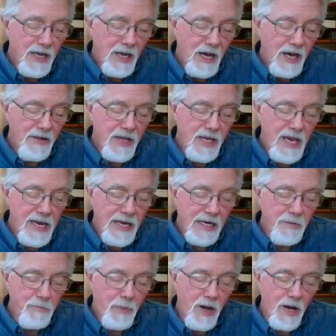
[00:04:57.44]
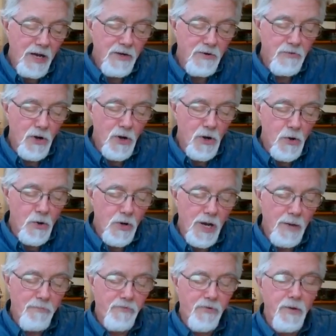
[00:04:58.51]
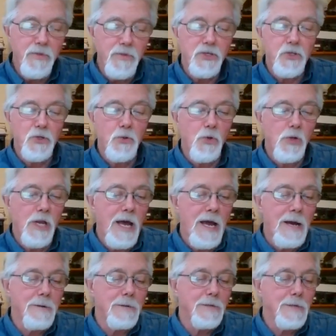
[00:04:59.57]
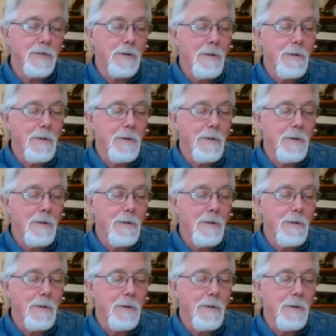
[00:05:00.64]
on the Aiken Pond Road up from the schoolhouse